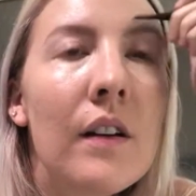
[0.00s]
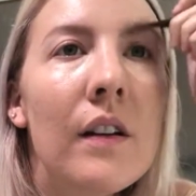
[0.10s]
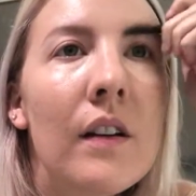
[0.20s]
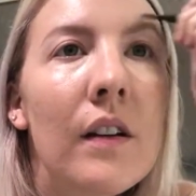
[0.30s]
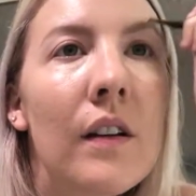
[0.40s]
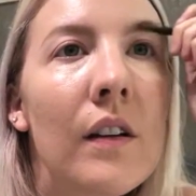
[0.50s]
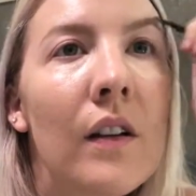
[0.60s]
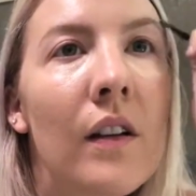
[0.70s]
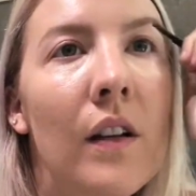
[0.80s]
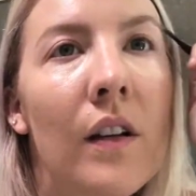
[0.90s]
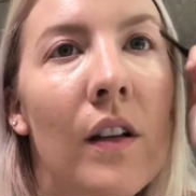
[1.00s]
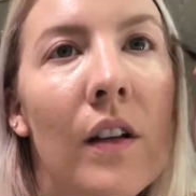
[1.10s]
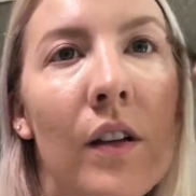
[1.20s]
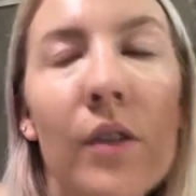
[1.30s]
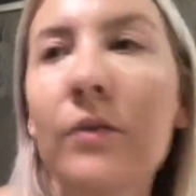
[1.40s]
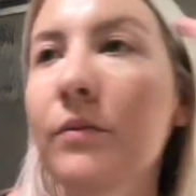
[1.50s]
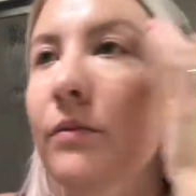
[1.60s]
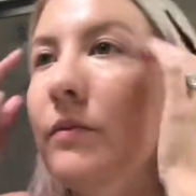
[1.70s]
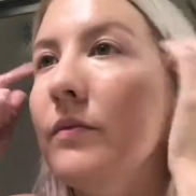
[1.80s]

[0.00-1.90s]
(silence)